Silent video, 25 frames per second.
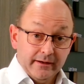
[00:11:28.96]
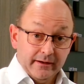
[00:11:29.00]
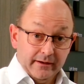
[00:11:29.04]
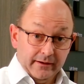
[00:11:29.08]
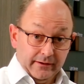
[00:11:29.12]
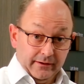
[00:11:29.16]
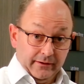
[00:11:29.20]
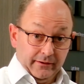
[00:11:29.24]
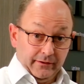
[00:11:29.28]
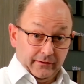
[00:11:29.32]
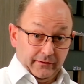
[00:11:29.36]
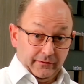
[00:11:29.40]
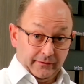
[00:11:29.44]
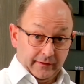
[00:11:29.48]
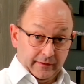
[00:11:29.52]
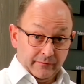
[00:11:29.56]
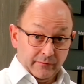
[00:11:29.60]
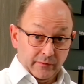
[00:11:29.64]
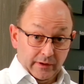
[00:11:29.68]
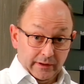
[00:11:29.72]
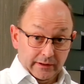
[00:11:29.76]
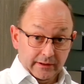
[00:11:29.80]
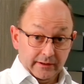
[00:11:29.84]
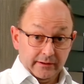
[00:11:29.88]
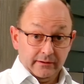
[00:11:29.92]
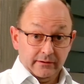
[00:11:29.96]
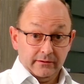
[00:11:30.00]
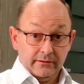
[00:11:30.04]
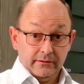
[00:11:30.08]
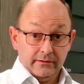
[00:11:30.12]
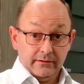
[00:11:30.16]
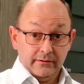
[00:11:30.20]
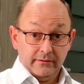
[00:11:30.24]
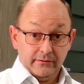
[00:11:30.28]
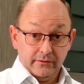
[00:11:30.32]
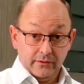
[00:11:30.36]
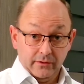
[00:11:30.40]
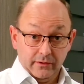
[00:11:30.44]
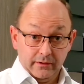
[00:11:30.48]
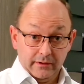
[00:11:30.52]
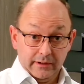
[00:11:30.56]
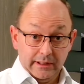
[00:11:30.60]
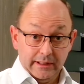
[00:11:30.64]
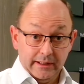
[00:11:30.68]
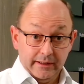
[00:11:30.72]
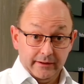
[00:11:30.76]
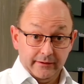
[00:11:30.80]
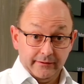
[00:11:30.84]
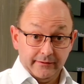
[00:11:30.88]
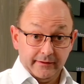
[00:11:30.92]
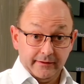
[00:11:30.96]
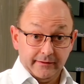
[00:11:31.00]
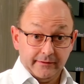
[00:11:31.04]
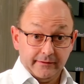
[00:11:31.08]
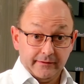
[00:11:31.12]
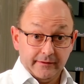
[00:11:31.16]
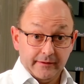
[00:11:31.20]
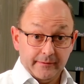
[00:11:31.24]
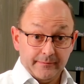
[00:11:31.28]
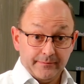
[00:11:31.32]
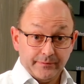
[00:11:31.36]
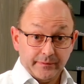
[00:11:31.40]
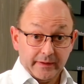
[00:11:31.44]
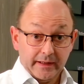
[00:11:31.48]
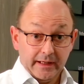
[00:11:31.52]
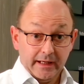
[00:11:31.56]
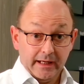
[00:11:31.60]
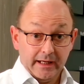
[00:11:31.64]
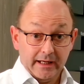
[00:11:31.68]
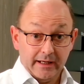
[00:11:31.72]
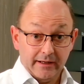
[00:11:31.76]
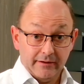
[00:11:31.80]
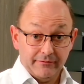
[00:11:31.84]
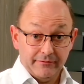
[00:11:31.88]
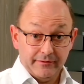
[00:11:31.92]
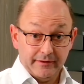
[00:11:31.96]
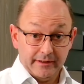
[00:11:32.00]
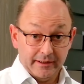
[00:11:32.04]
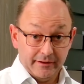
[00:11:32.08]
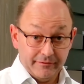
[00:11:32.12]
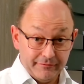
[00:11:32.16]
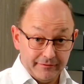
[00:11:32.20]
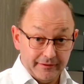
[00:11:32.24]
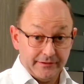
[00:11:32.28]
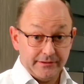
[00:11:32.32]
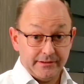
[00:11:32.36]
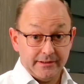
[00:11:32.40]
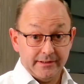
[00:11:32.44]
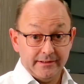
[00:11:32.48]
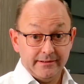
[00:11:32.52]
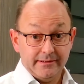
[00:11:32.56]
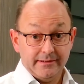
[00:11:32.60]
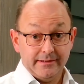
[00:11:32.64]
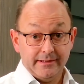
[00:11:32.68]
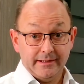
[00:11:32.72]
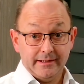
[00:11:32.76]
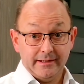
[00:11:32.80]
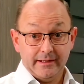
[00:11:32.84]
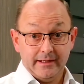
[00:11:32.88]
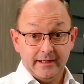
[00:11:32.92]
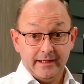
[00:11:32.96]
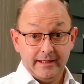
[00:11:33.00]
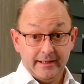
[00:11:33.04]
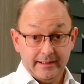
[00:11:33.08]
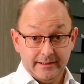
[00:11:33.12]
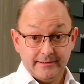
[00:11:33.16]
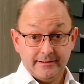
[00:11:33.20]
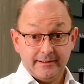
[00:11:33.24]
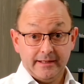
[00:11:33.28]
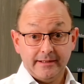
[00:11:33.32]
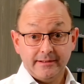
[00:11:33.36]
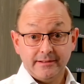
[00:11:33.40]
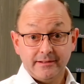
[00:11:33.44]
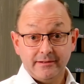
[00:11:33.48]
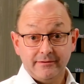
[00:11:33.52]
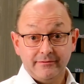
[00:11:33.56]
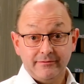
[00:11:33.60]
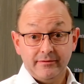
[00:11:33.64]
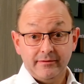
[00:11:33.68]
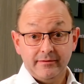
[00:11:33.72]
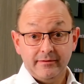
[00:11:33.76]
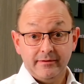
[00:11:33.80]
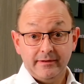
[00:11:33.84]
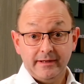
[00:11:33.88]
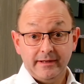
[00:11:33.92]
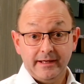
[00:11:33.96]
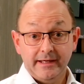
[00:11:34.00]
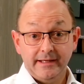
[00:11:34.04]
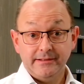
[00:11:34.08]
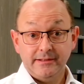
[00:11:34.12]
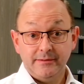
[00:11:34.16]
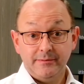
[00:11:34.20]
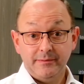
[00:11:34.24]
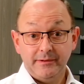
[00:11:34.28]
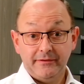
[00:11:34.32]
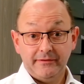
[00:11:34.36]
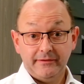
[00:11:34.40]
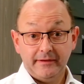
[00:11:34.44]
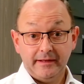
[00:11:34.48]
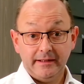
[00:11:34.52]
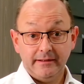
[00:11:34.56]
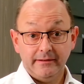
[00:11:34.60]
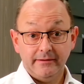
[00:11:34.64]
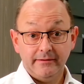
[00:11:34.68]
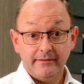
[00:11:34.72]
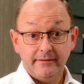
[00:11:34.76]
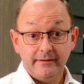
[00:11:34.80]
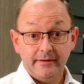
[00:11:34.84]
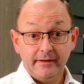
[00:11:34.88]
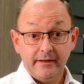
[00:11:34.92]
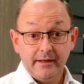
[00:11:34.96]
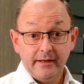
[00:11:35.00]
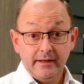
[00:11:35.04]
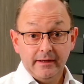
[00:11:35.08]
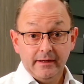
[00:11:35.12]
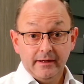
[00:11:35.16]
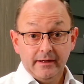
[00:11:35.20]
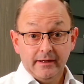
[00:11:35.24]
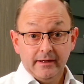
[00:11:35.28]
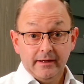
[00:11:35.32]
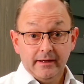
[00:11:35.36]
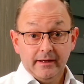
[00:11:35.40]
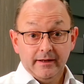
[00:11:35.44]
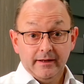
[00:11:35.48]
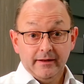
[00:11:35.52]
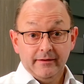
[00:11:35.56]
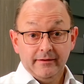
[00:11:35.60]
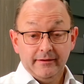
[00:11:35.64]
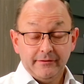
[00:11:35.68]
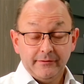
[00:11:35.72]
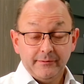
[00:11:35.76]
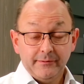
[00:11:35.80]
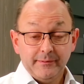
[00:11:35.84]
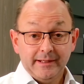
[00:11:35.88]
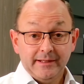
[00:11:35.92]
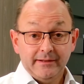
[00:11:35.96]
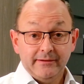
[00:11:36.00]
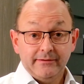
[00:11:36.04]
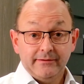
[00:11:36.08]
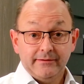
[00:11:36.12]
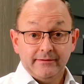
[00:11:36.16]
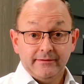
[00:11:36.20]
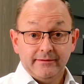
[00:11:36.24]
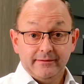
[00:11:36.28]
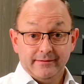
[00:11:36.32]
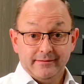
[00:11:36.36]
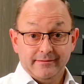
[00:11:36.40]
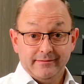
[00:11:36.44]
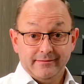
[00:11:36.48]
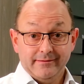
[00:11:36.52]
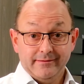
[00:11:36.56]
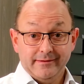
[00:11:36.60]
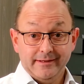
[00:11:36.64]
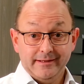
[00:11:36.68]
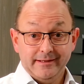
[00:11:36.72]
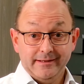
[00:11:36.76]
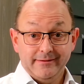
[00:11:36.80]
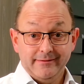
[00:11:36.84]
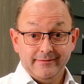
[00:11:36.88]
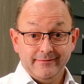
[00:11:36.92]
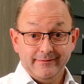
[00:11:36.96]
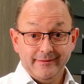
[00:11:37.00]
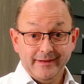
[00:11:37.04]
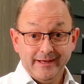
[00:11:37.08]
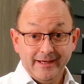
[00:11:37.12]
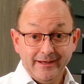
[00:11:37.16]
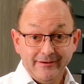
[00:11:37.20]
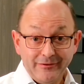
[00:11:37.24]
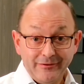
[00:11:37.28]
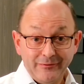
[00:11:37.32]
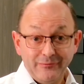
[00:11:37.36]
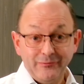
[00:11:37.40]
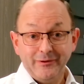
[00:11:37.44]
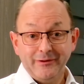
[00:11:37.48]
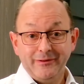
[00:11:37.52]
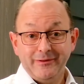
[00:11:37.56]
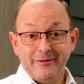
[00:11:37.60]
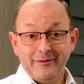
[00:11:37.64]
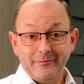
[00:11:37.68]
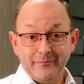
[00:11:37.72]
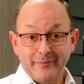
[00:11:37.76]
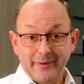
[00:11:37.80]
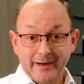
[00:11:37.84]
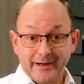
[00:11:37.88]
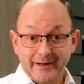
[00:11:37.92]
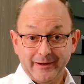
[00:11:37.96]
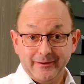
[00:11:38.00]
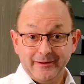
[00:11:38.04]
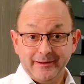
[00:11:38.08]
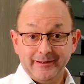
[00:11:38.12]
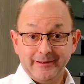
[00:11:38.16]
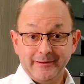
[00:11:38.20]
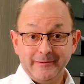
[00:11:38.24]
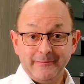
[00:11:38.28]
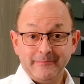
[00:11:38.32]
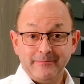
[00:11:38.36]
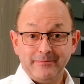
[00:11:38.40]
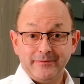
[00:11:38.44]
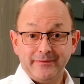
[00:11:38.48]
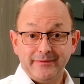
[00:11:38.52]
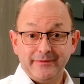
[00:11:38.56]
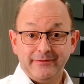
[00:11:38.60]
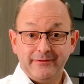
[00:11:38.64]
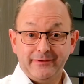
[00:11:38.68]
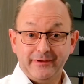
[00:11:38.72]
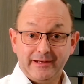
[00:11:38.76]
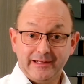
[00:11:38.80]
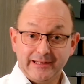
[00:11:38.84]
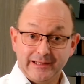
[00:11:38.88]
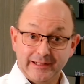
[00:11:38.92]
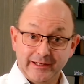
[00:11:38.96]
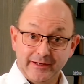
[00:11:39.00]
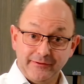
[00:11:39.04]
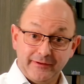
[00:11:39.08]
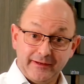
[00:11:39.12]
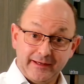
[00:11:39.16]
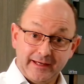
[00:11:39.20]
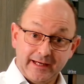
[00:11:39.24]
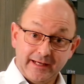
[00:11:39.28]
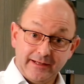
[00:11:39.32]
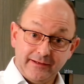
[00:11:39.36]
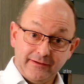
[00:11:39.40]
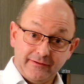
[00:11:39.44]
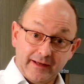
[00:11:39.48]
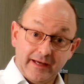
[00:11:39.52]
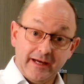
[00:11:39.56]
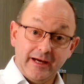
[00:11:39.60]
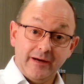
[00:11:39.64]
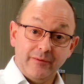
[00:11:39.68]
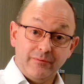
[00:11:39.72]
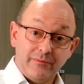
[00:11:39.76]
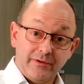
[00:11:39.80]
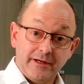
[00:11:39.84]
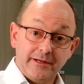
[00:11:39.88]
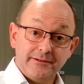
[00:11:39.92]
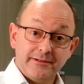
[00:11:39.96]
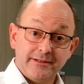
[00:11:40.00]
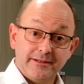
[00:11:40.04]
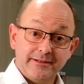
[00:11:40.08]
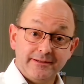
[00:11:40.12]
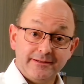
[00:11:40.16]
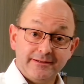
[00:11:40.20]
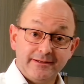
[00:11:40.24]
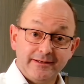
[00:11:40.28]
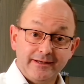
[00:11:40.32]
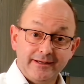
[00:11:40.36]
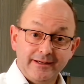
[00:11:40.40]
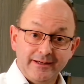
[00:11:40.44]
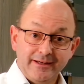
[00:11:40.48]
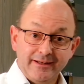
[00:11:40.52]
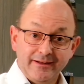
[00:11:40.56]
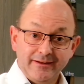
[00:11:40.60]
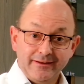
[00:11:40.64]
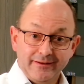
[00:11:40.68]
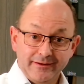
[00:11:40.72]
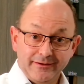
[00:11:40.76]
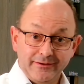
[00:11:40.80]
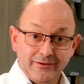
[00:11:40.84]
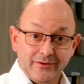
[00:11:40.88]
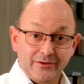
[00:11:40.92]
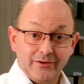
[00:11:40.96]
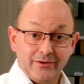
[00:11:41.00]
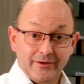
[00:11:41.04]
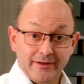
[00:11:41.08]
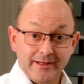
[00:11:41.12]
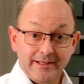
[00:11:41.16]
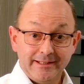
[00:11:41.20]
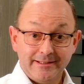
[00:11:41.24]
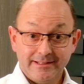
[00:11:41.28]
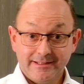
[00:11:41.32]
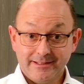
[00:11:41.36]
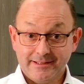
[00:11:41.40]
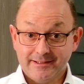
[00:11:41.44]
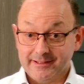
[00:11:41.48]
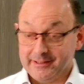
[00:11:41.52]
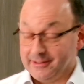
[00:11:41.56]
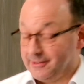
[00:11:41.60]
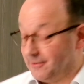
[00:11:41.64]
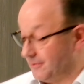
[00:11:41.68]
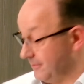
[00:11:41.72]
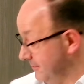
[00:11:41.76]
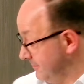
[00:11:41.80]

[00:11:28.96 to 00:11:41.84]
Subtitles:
Some Rutland door closers have an efficiency in excess of 80%, and this means that even with the power to close against air pressures, the door is still